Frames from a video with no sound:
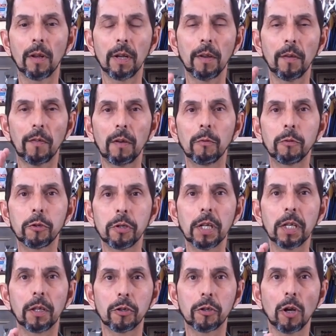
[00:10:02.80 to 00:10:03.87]
on it and see what you
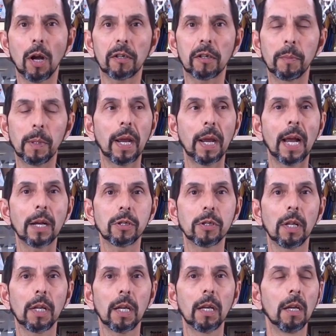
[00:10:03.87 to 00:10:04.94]
need the shock to be. We
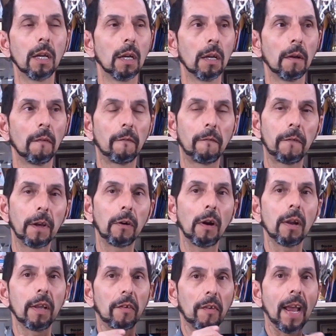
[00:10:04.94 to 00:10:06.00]
actually figure out
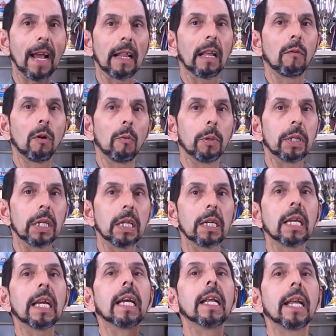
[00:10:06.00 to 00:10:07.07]
exactly what we need
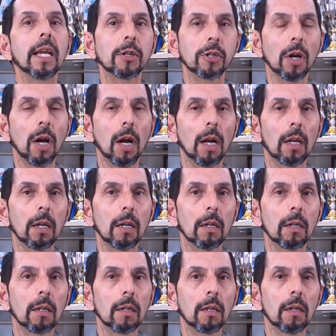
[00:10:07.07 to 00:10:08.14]
in a shock
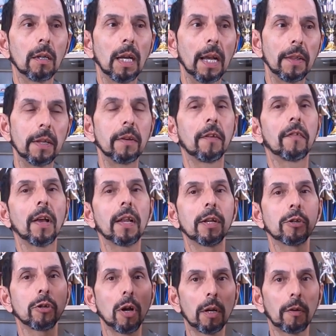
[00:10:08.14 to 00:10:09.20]
and then design a
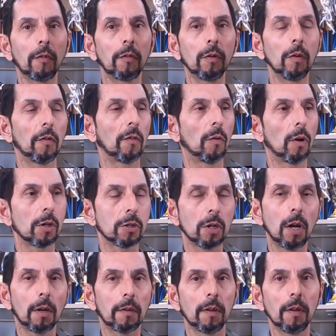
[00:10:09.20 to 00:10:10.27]
shock to suit. So our
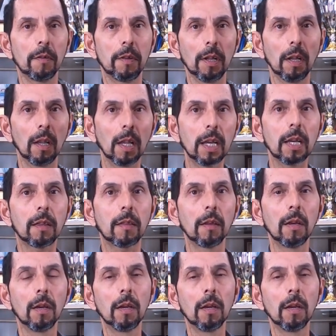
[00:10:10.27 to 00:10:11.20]
shock, the length,